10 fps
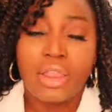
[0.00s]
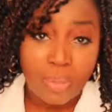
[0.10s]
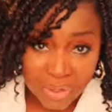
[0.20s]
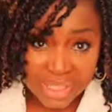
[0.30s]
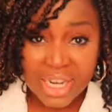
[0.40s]

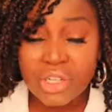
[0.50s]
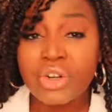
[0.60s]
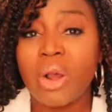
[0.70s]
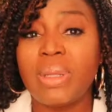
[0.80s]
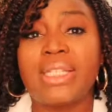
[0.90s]
The procedure
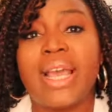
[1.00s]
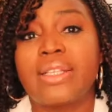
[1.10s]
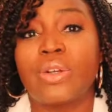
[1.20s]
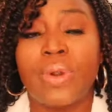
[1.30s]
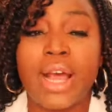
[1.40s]
normally
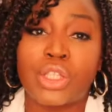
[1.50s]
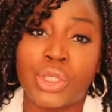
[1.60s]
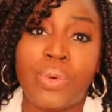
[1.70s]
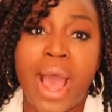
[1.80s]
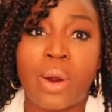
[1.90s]
takes around
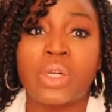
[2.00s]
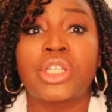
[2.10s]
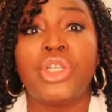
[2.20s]
2 hours,